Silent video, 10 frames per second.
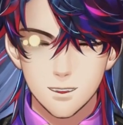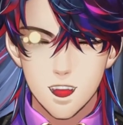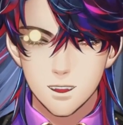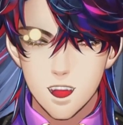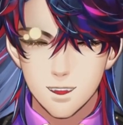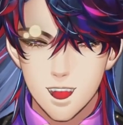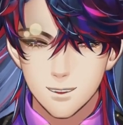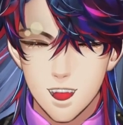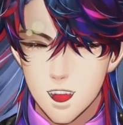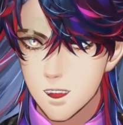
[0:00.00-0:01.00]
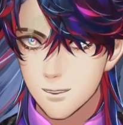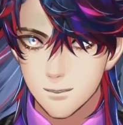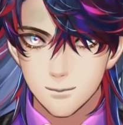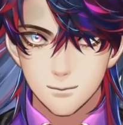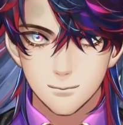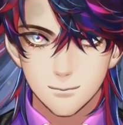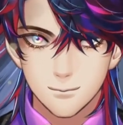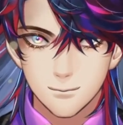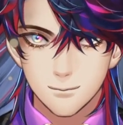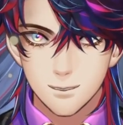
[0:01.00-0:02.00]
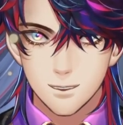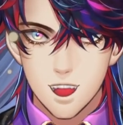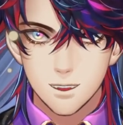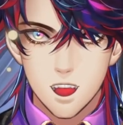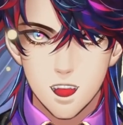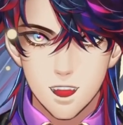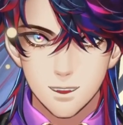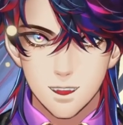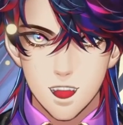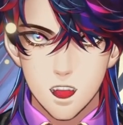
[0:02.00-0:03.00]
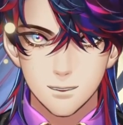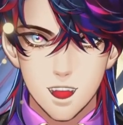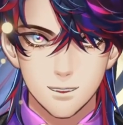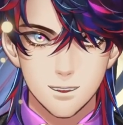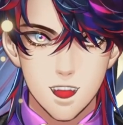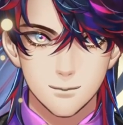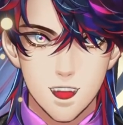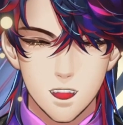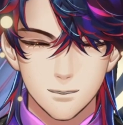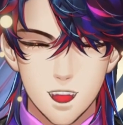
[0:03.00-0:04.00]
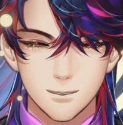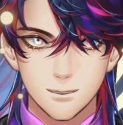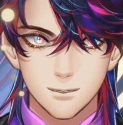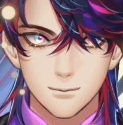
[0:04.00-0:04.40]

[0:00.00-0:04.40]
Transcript: We can't thank you enough. Ask what the Foreclosure Task Force purposes.